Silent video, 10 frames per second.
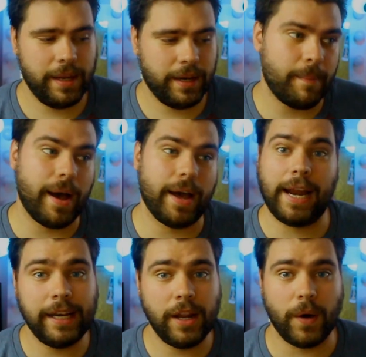I mean, come on,
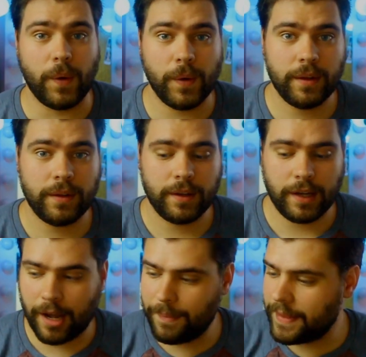I know.
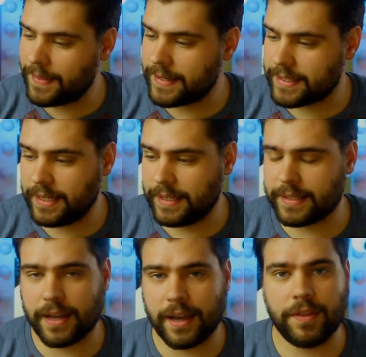I'm not the
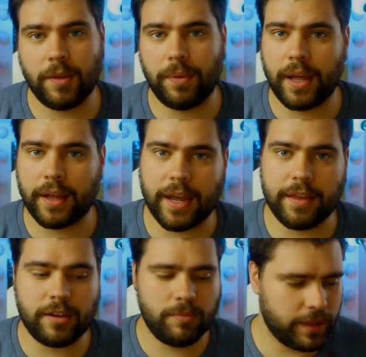skinniest guy on the block
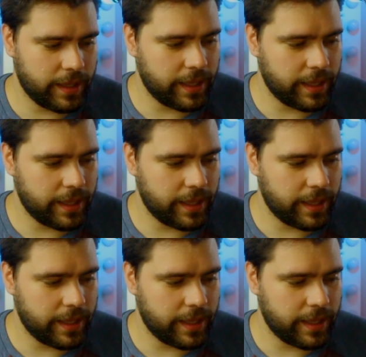either, but